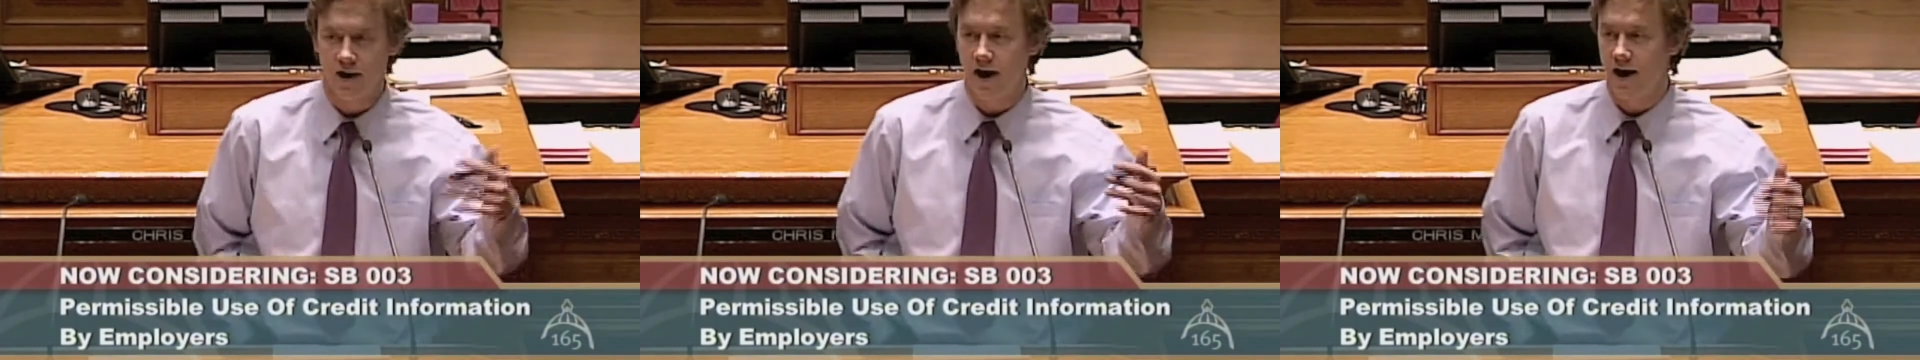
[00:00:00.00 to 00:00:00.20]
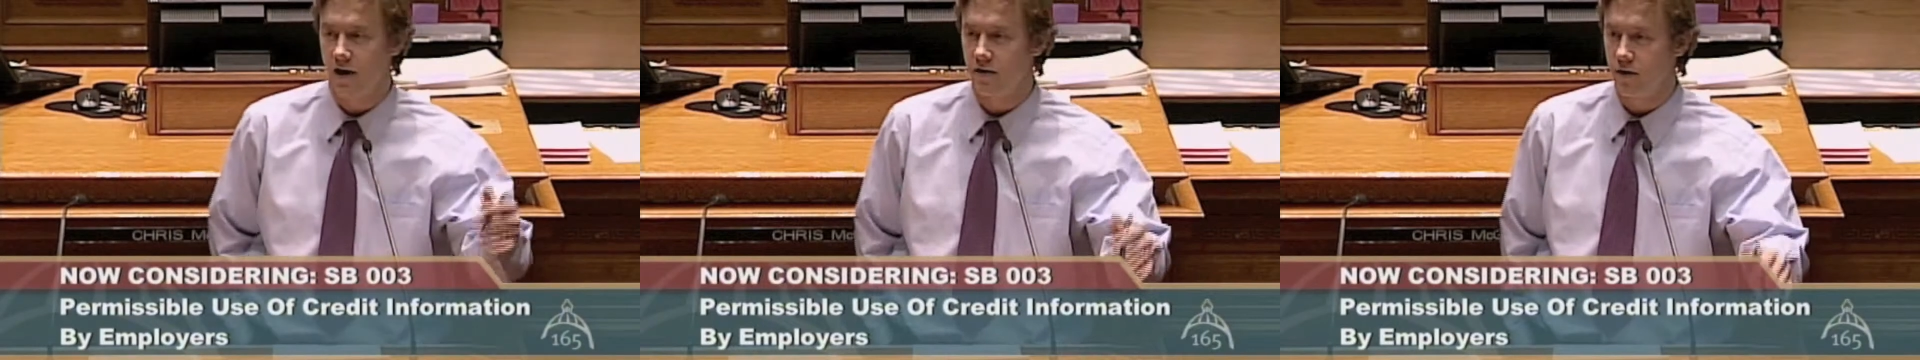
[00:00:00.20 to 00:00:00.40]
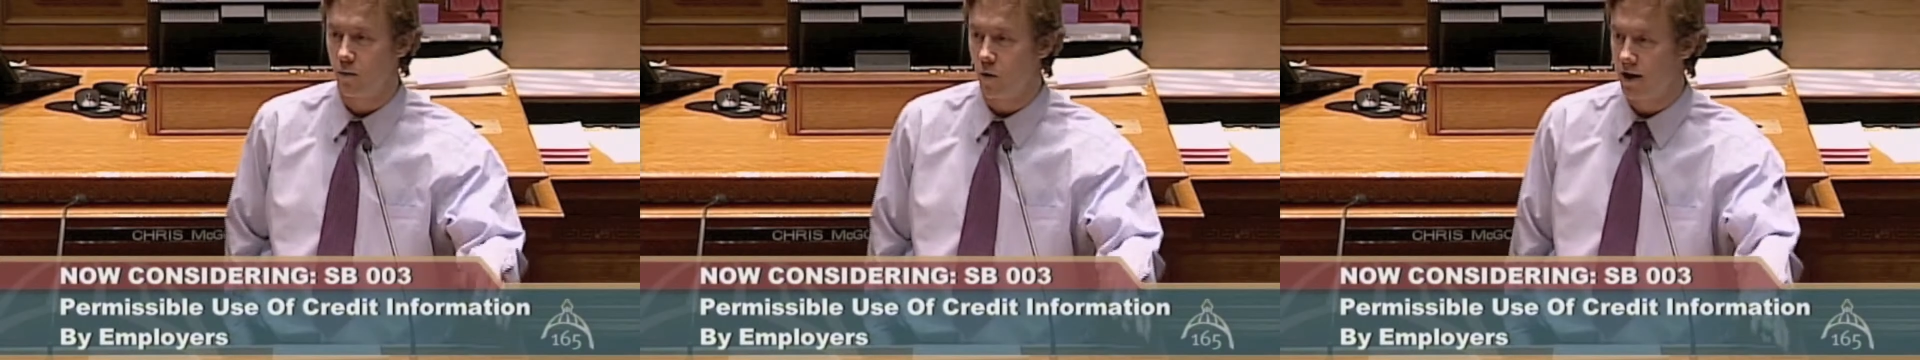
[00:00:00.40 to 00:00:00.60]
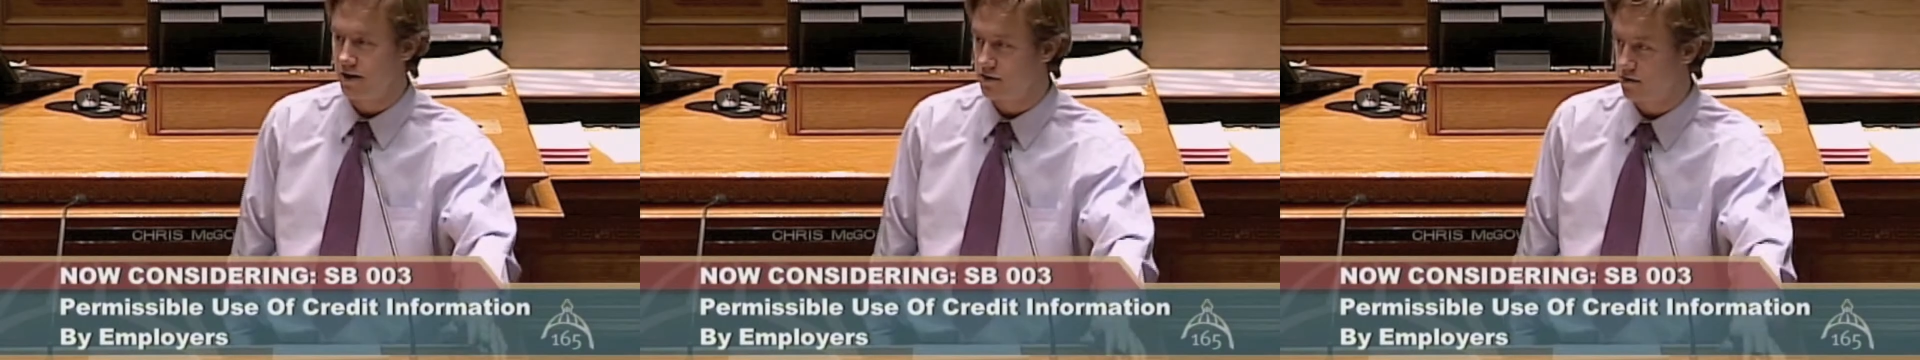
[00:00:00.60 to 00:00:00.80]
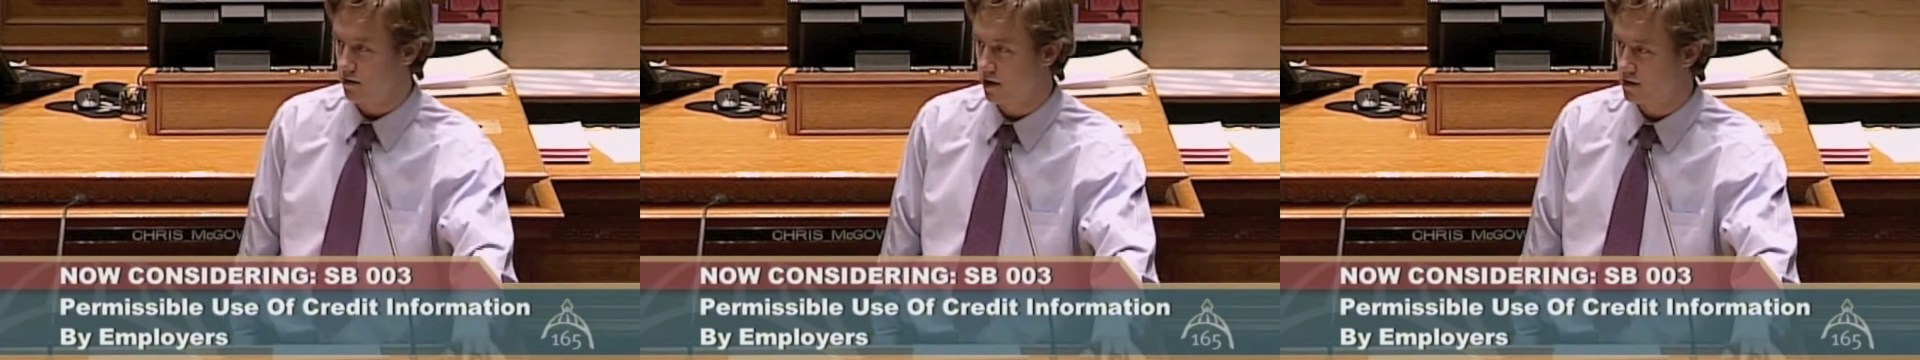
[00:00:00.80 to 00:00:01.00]
higher than
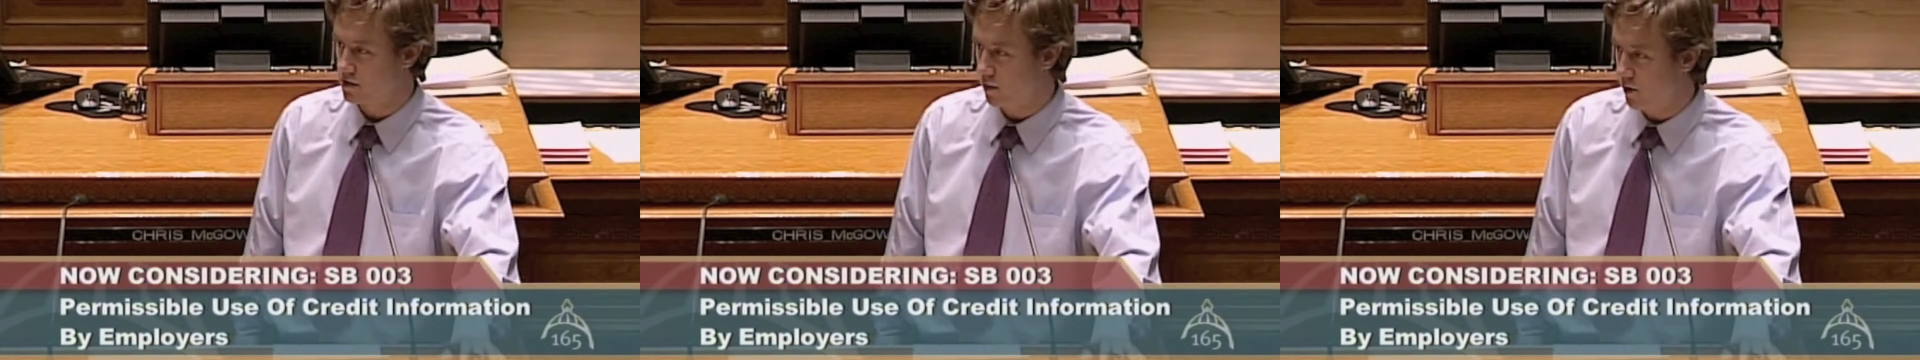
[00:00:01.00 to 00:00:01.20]
whites, right?